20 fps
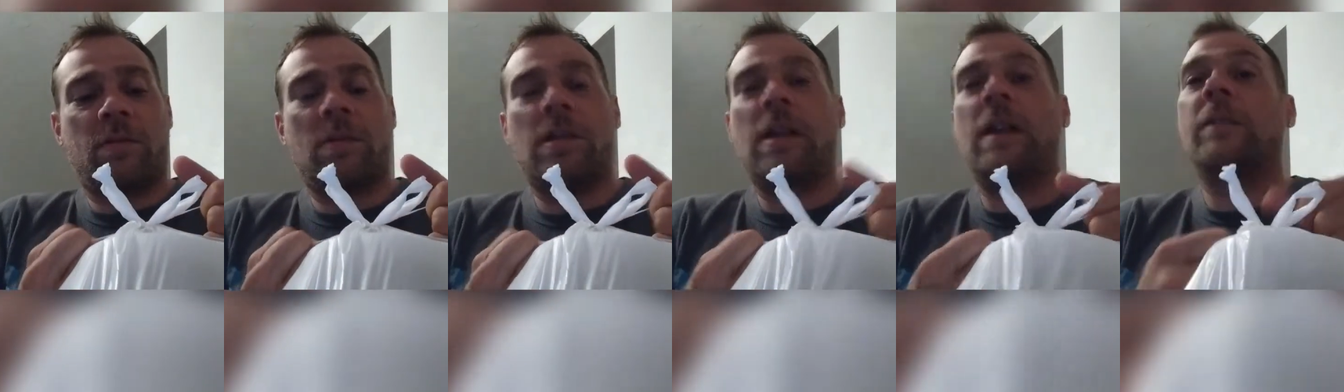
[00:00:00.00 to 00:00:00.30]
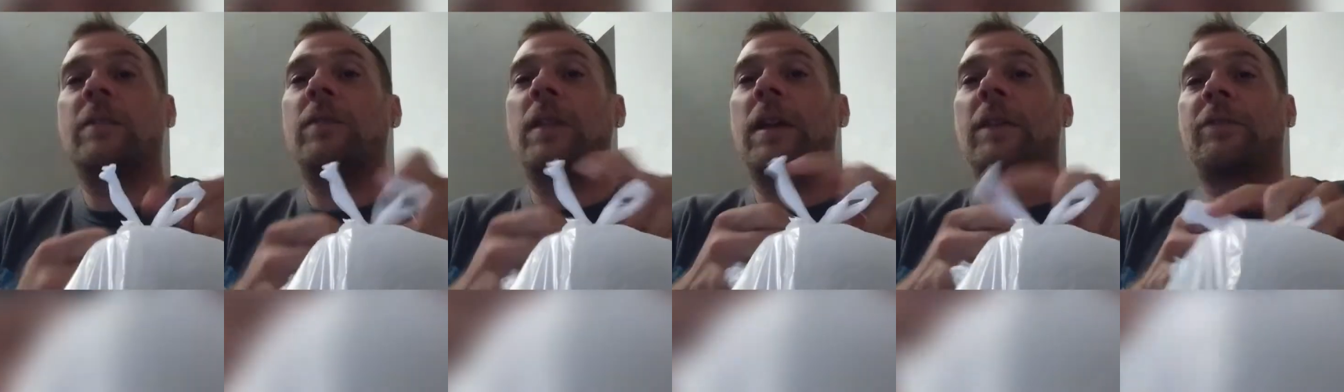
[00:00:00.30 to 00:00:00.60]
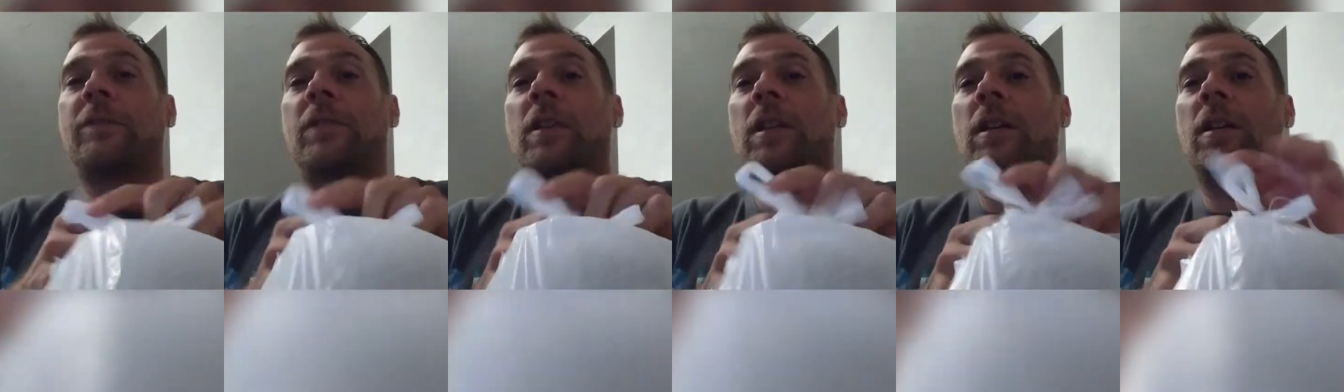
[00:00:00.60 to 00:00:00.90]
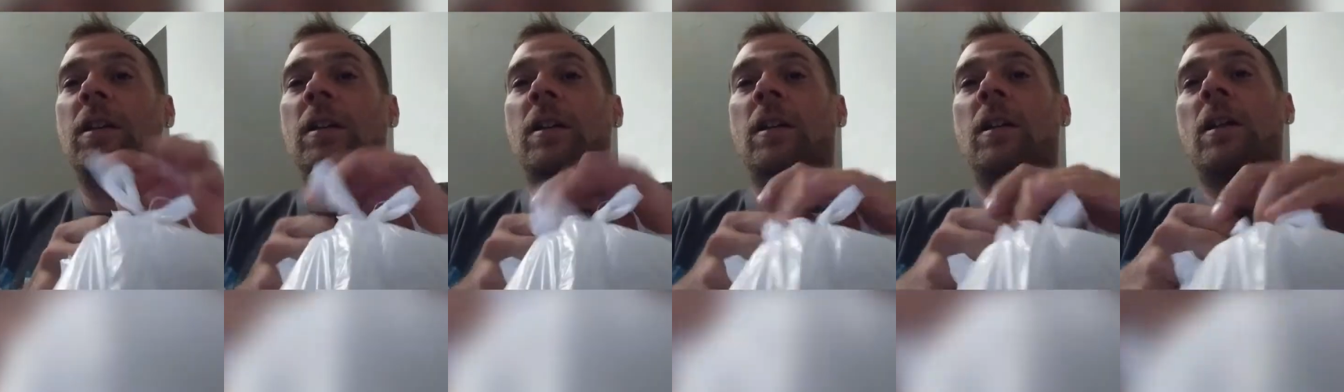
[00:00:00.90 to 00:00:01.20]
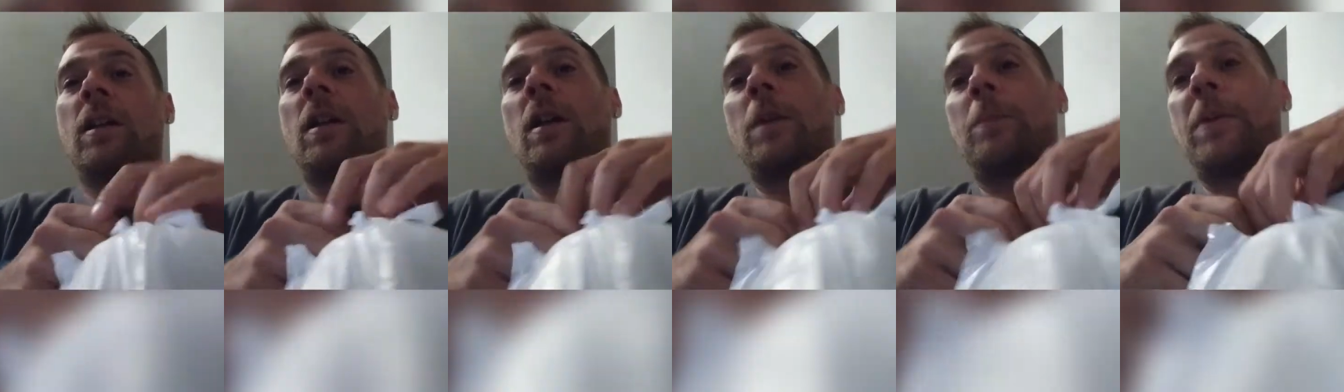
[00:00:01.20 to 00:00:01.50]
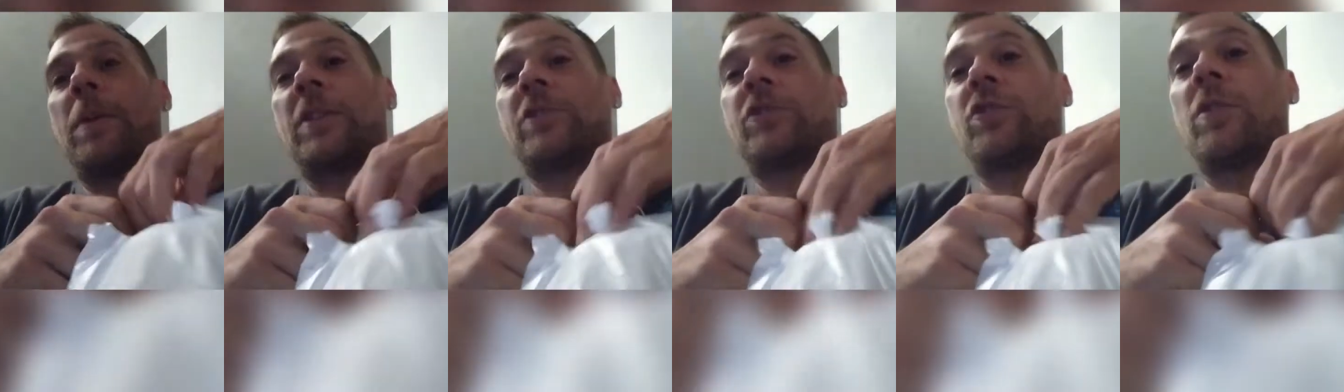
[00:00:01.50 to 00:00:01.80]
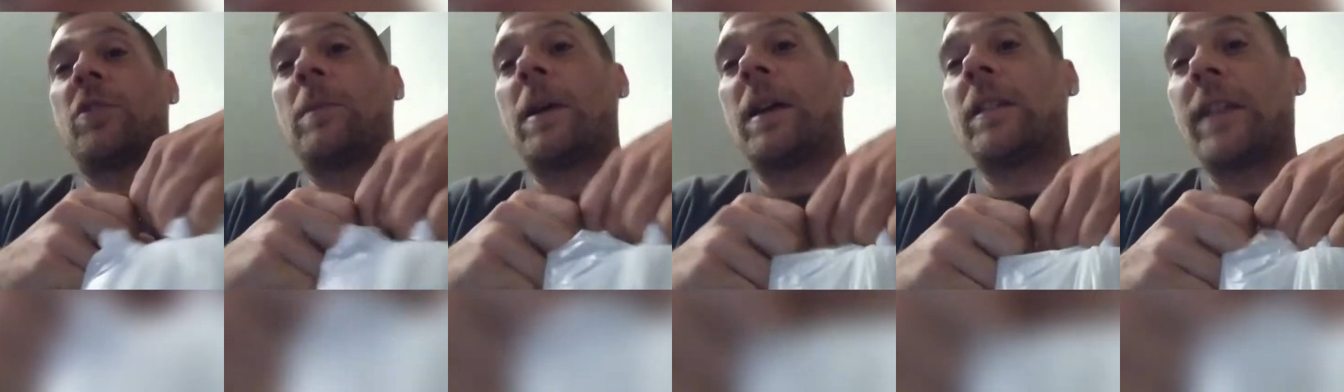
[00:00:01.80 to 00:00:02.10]
I've left a picture
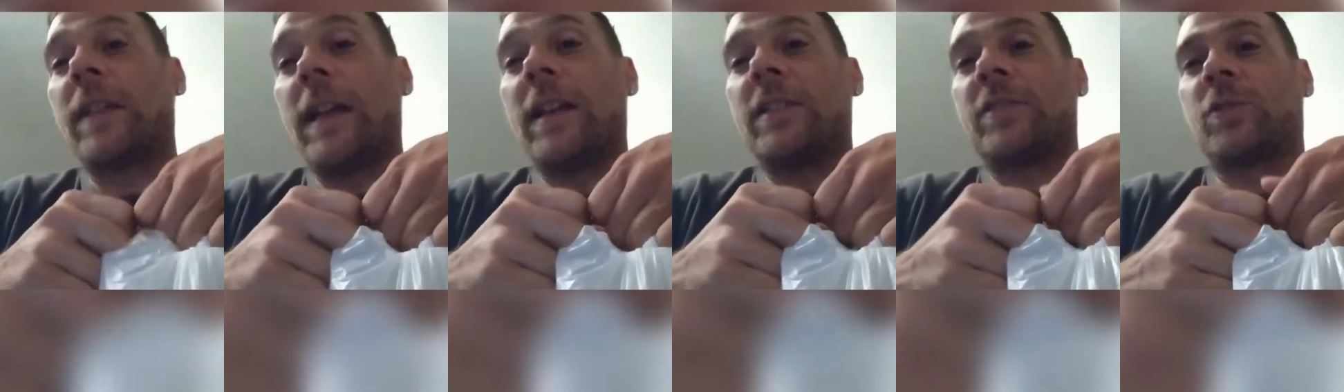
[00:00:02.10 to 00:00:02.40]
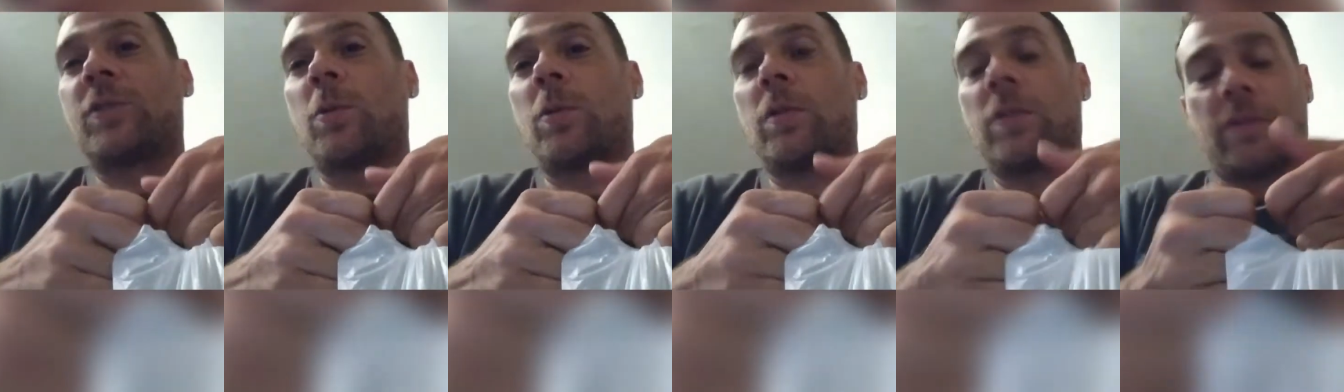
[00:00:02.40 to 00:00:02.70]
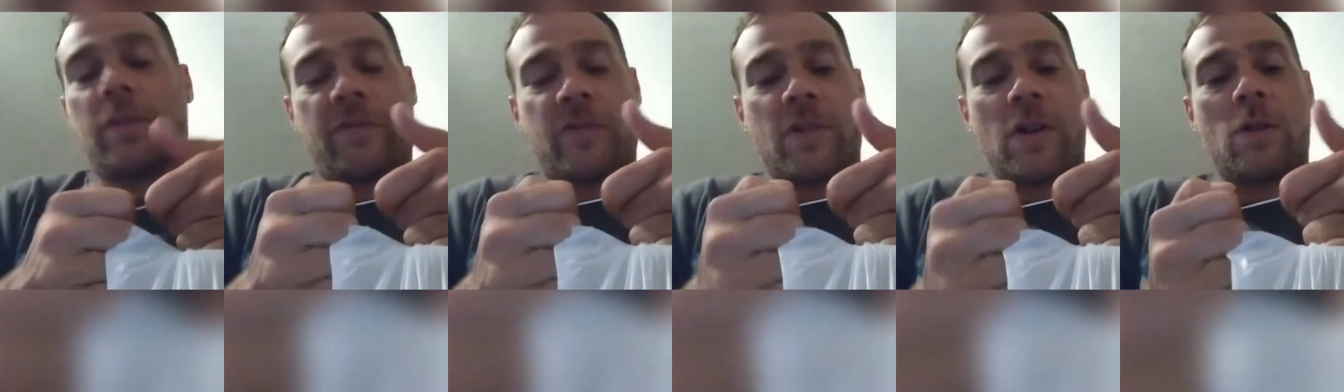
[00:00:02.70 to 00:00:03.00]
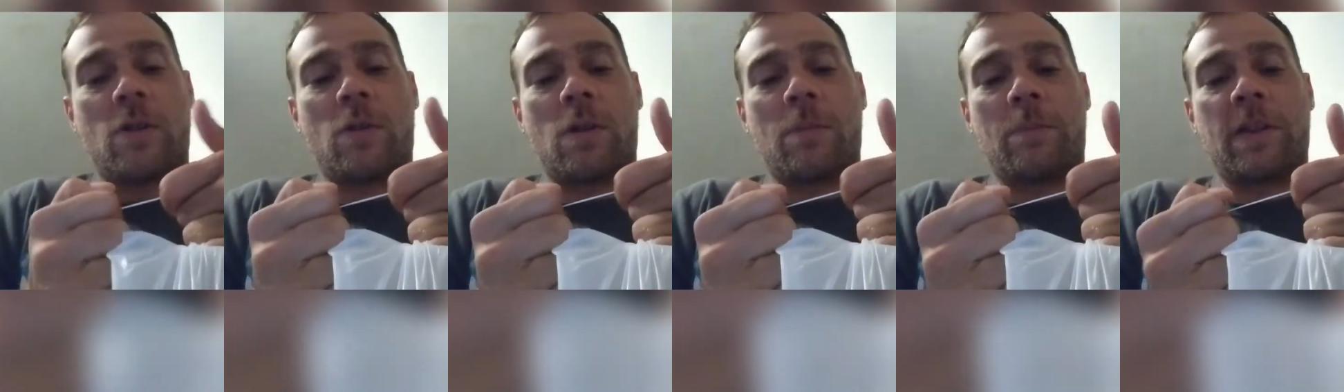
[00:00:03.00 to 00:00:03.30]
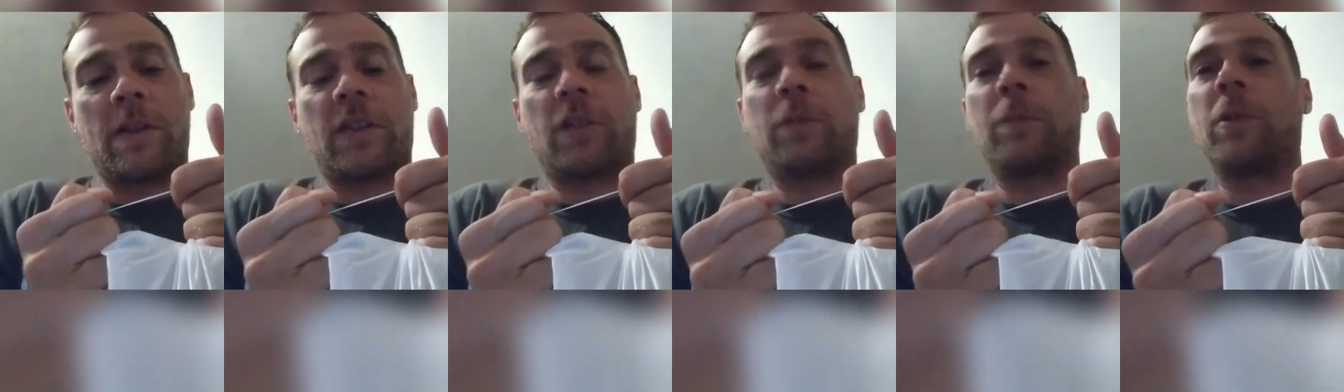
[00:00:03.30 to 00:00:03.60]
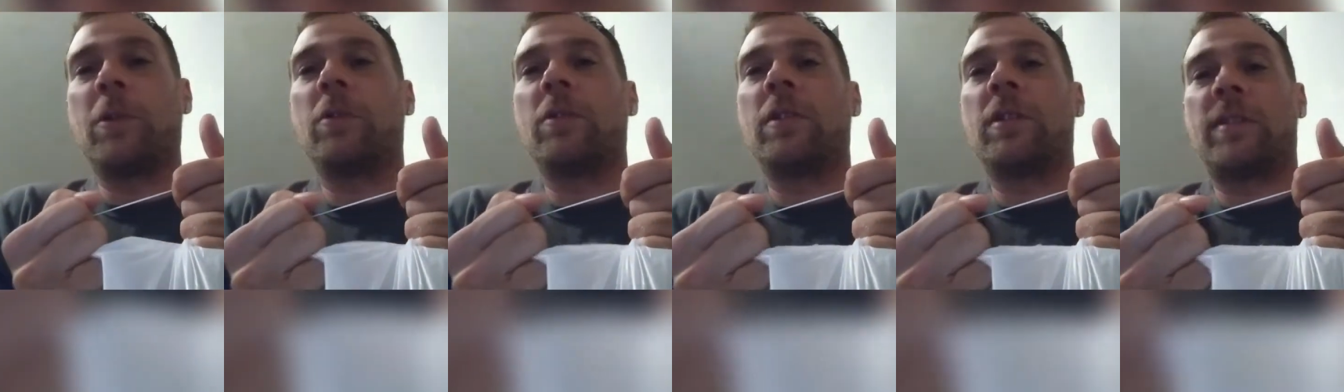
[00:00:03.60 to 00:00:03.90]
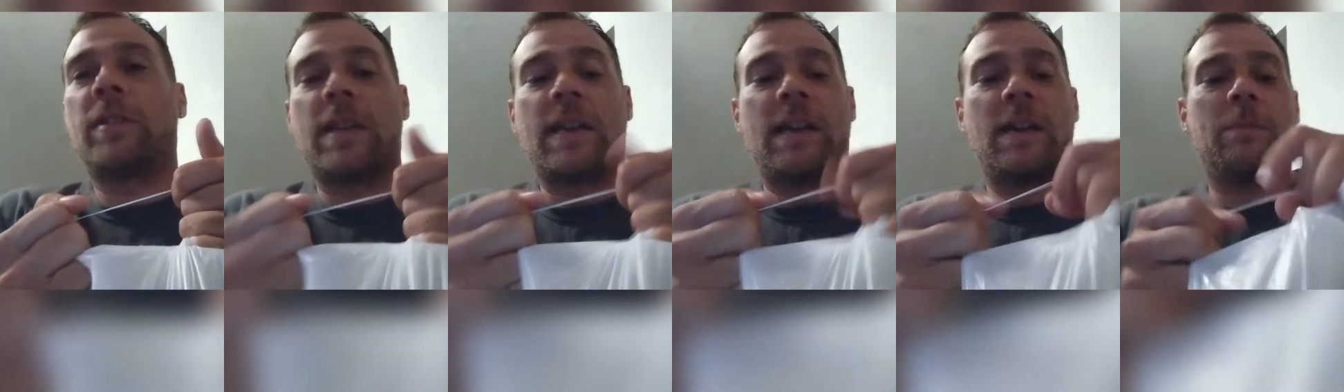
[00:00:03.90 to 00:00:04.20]
of my last order of pho on my community
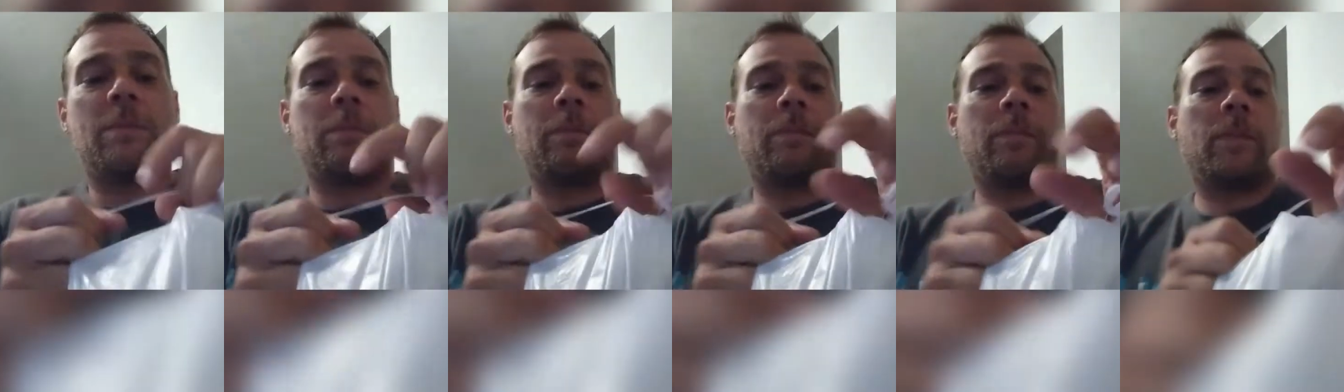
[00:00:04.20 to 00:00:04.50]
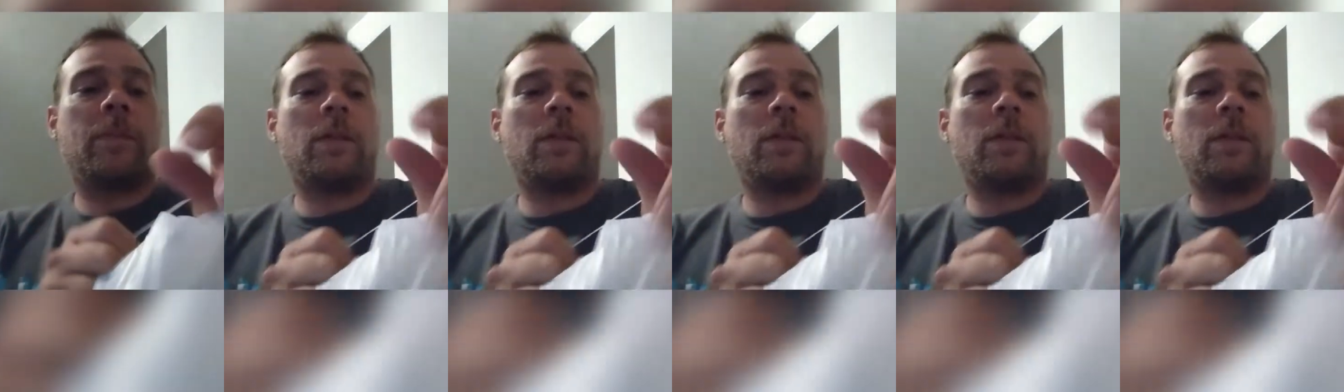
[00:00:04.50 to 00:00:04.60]
tab,